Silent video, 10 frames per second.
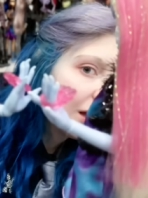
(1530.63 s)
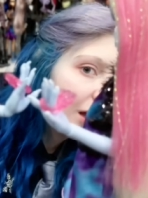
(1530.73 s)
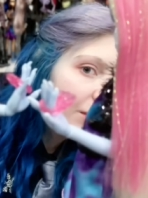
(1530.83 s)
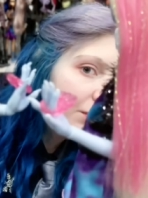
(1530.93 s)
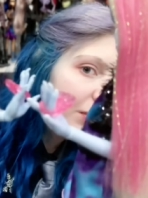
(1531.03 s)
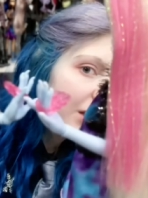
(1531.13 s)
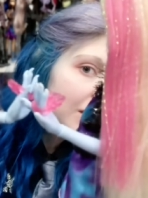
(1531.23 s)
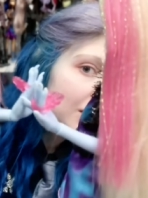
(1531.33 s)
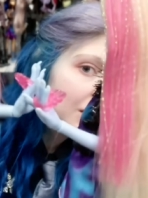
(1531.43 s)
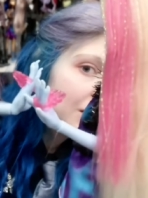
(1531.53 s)
a
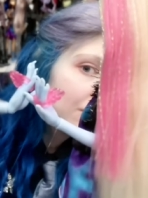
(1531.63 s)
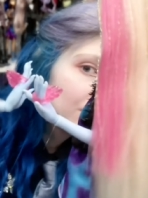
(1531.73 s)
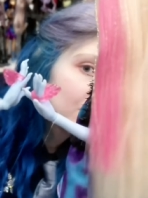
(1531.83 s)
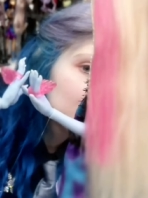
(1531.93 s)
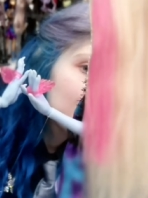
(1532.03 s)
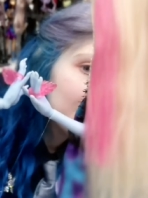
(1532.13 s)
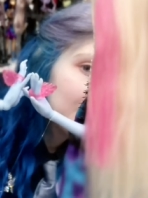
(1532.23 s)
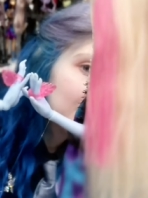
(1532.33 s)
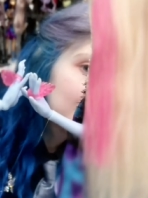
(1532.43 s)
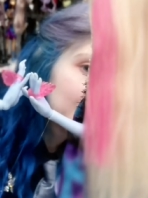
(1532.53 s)
bit different
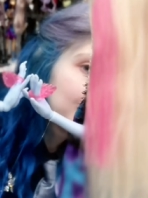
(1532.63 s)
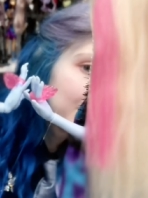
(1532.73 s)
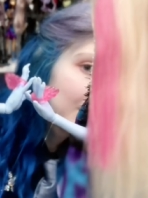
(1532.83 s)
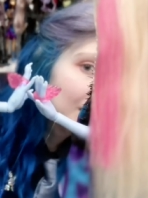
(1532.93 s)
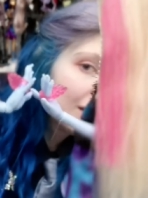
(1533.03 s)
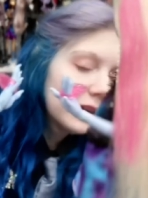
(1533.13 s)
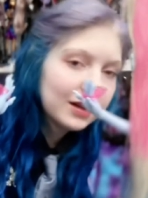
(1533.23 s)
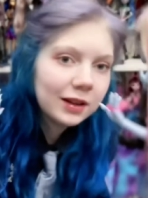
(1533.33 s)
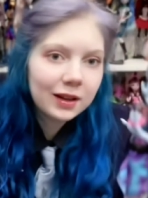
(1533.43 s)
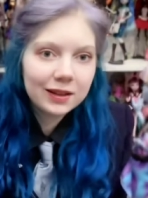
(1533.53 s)
shade
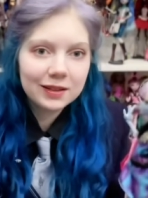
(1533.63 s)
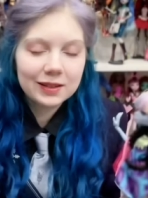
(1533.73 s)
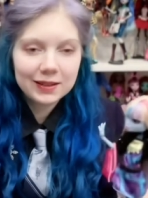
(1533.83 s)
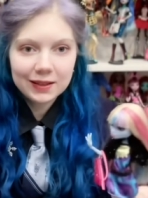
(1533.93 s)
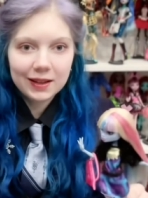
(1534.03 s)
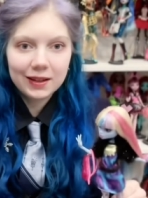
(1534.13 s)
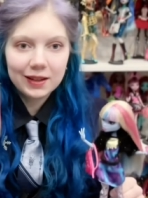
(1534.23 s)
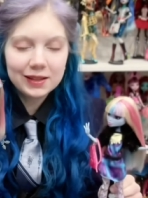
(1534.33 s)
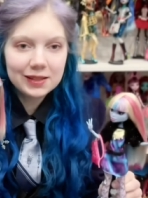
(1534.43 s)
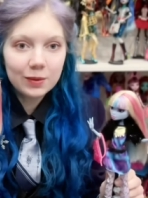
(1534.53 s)
and uh,
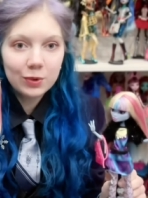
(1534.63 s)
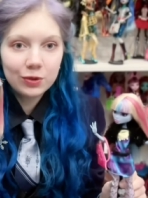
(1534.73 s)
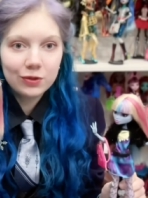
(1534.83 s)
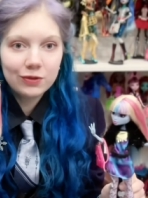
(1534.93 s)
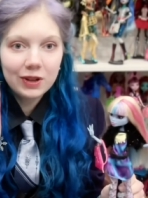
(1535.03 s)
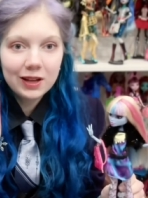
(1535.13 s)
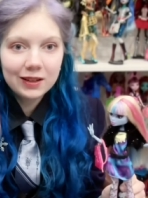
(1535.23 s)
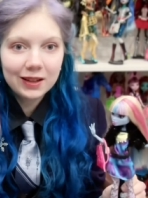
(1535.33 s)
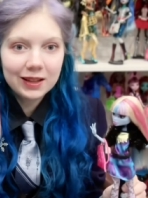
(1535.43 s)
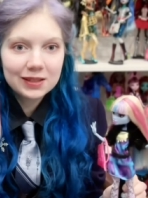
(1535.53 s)
as someone who really
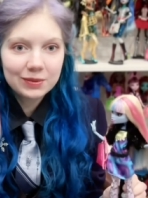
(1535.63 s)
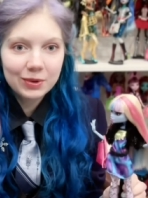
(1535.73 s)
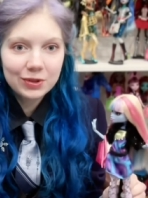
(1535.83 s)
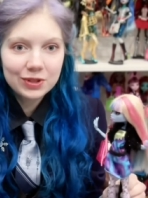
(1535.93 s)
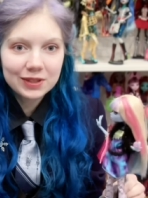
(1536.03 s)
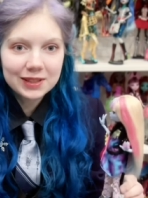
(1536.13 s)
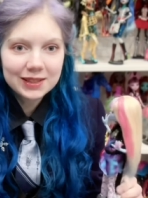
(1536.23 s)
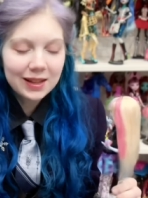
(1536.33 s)
likes versions